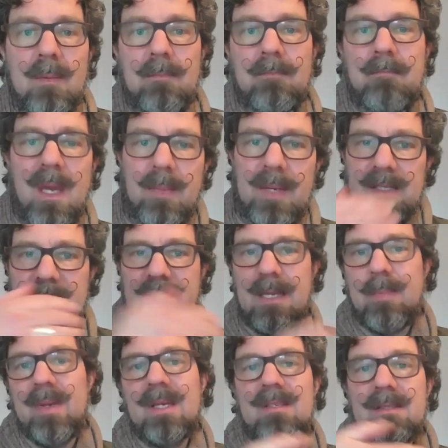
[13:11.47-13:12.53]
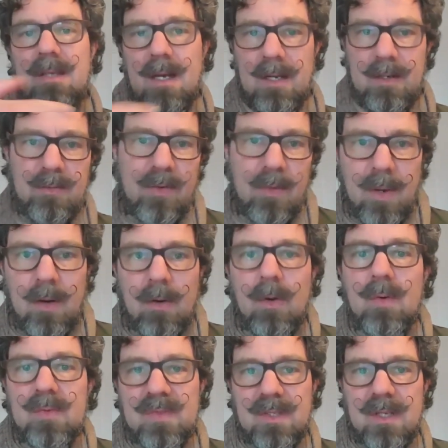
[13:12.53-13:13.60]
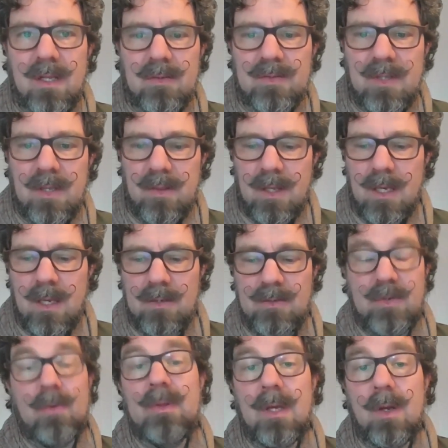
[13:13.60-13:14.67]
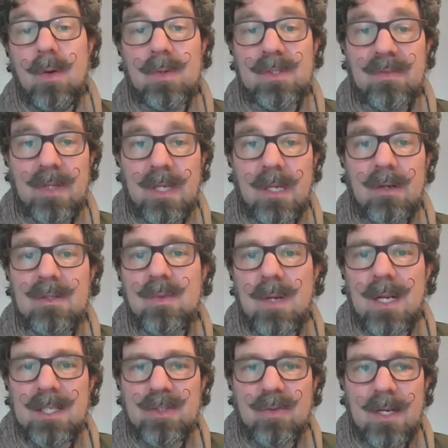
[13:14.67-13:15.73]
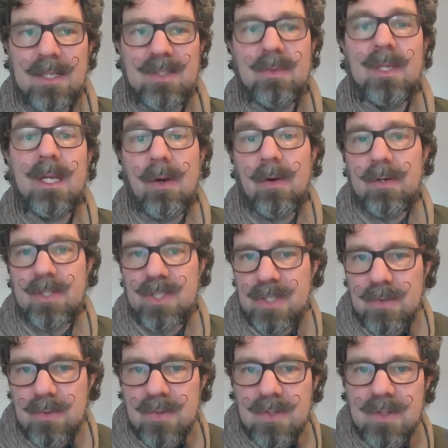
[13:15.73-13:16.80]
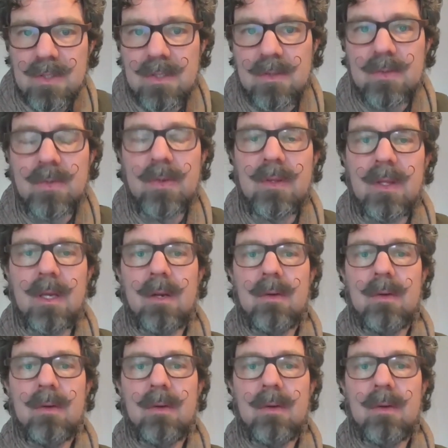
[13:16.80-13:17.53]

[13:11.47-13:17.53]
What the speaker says: maybe stepping aside from our own selves, I think, during the course of the year. It's what I try to encourage students to do during the